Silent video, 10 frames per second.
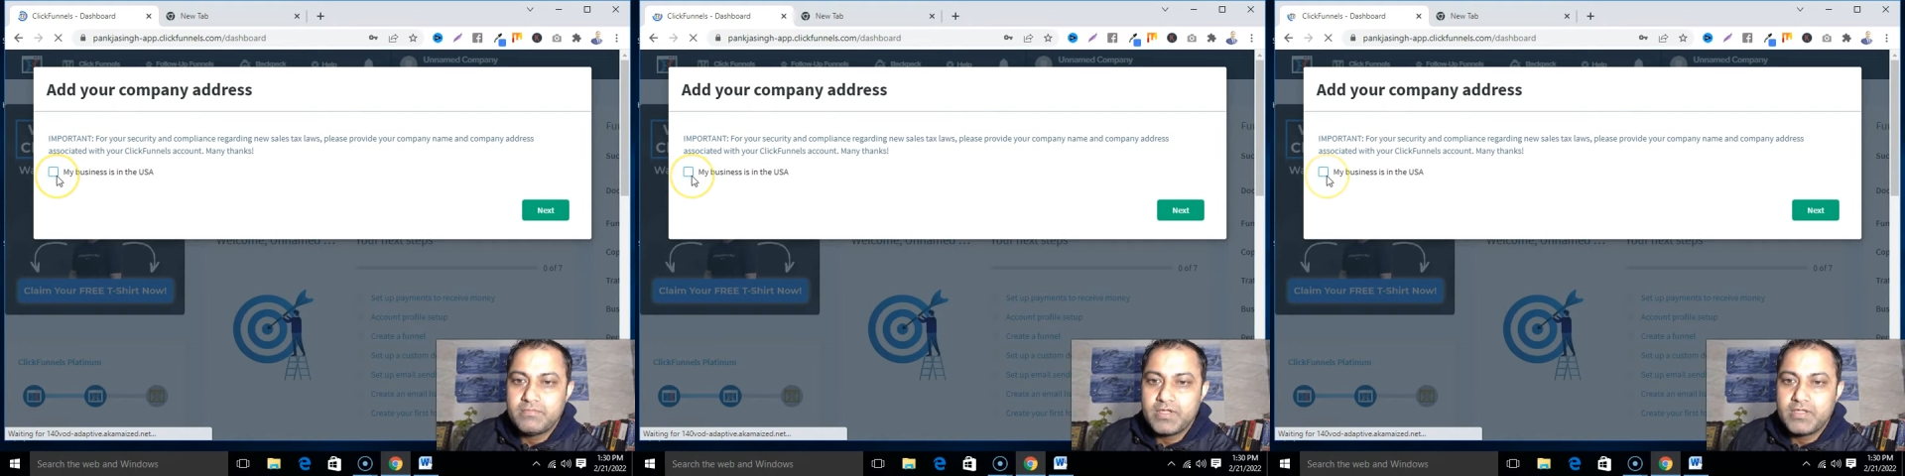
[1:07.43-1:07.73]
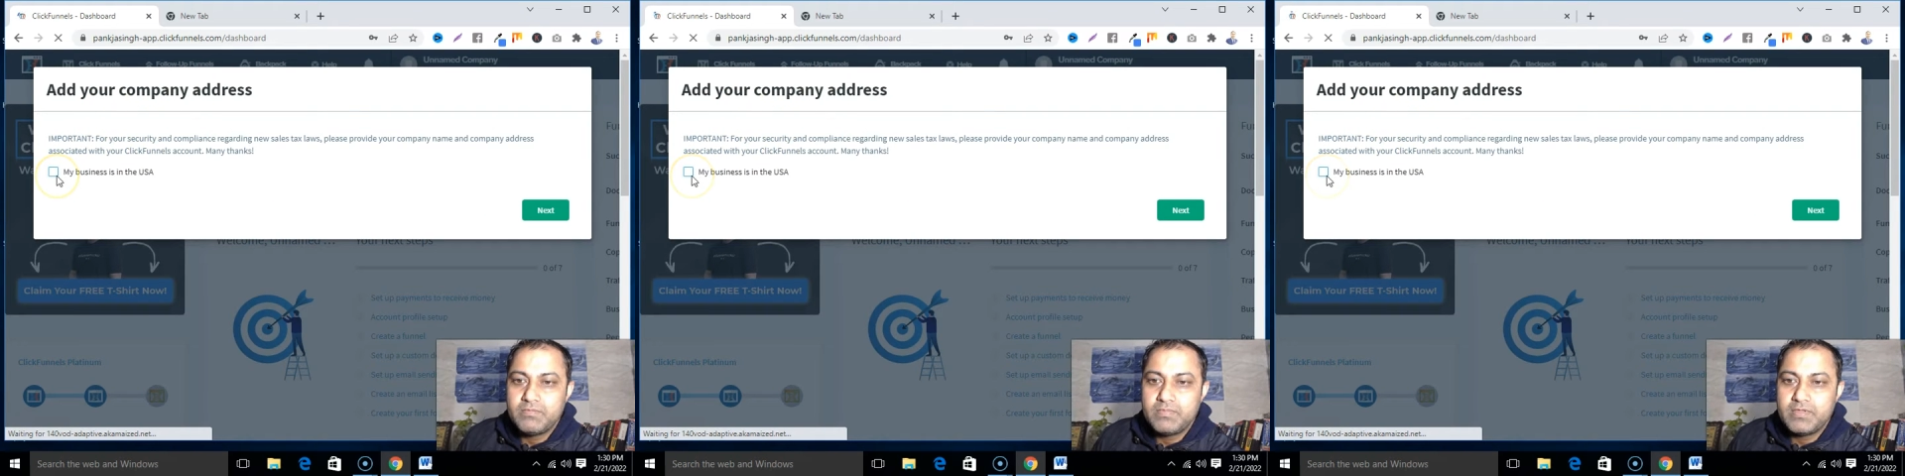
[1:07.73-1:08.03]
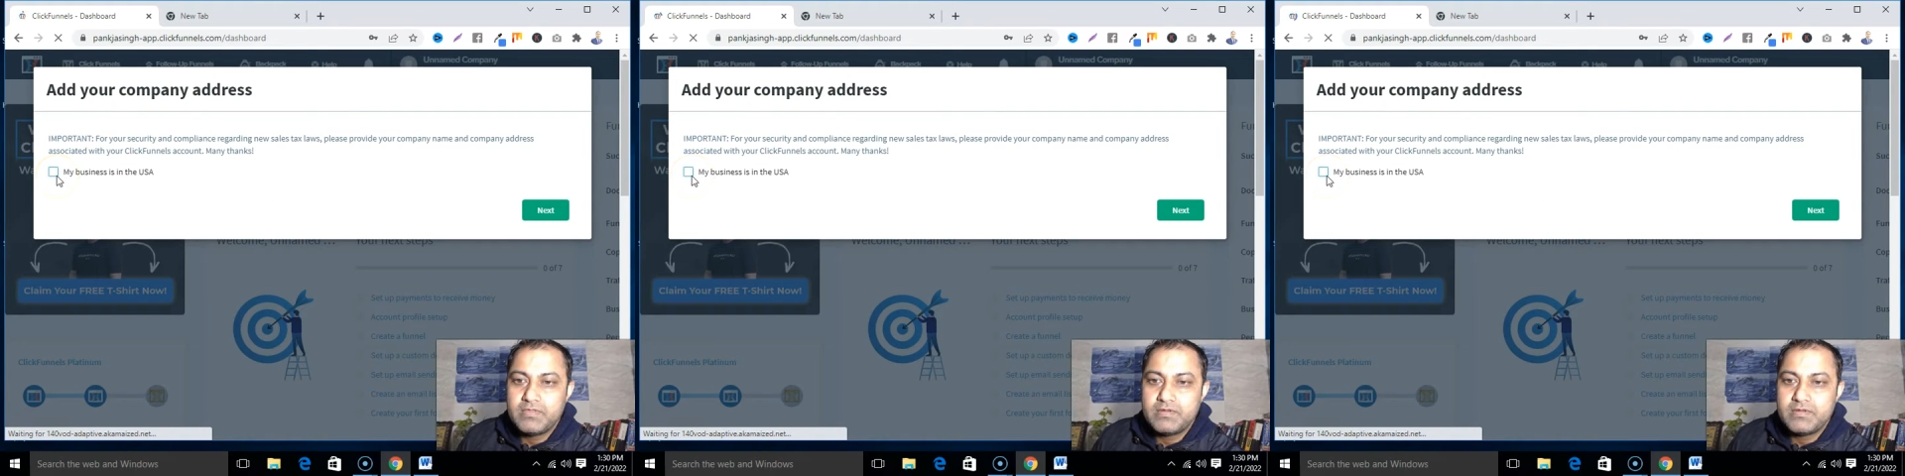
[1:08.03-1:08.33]
My
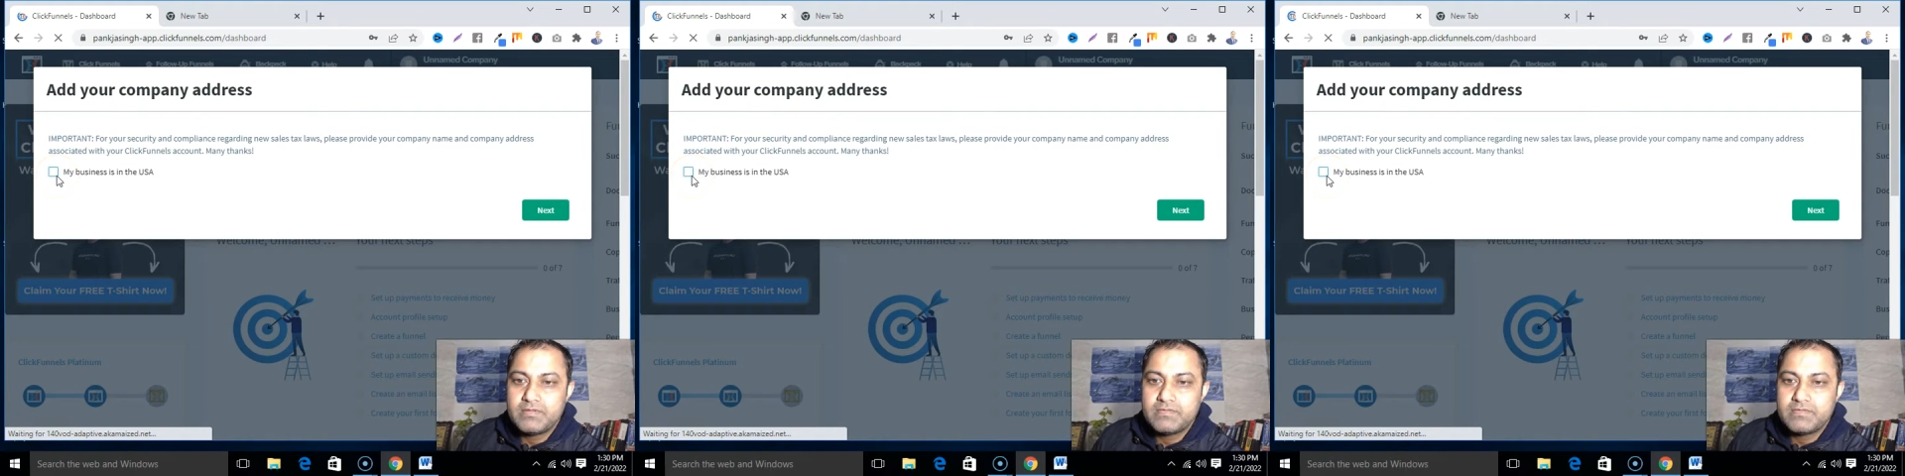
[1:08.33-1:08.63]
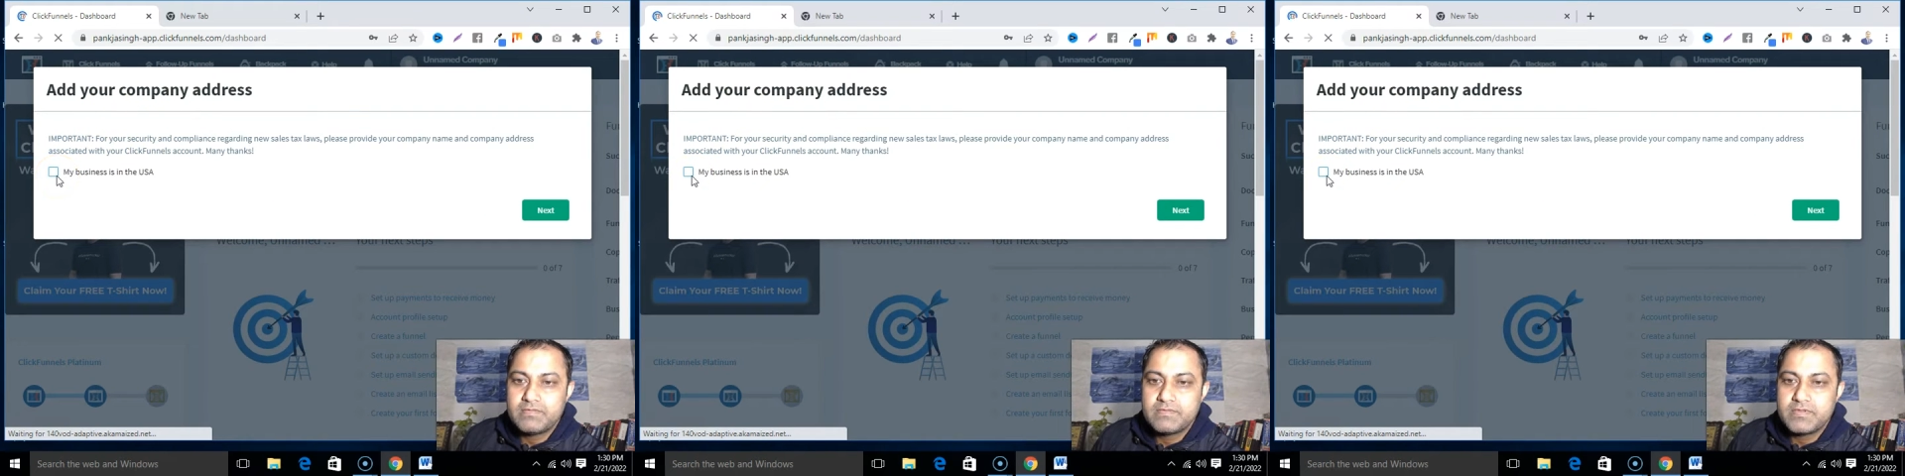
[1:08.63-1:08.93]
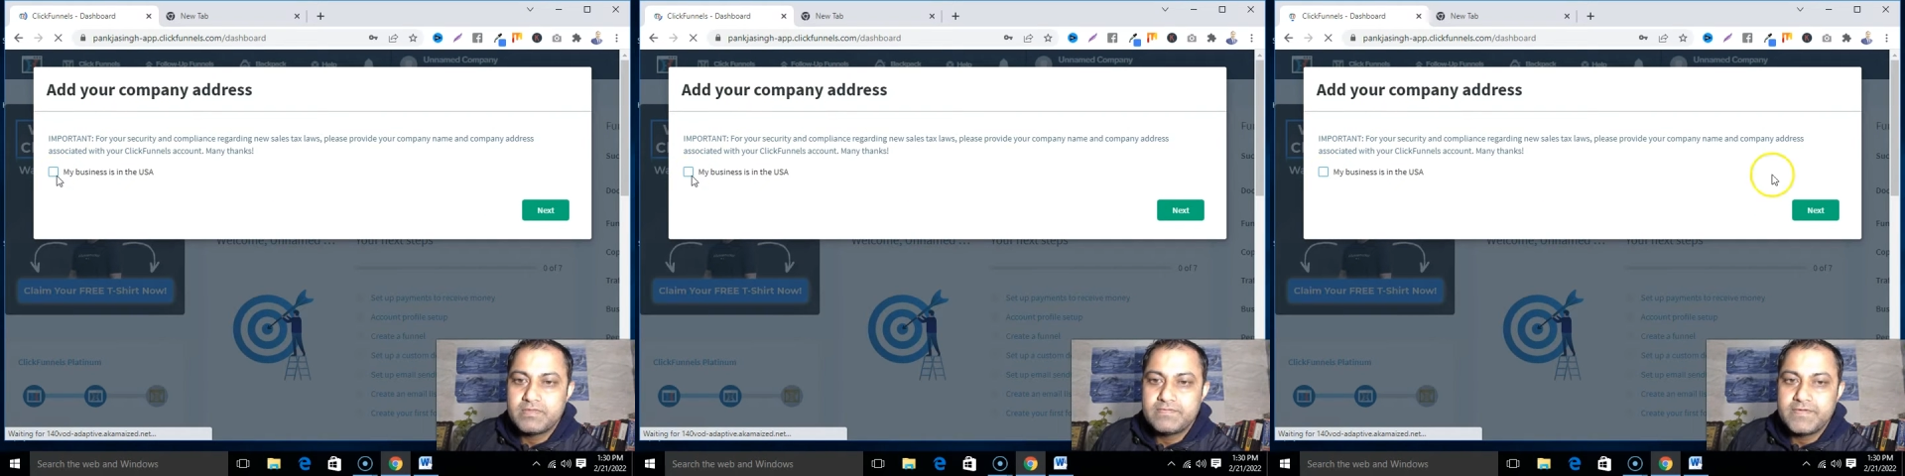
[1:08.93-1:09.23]
business is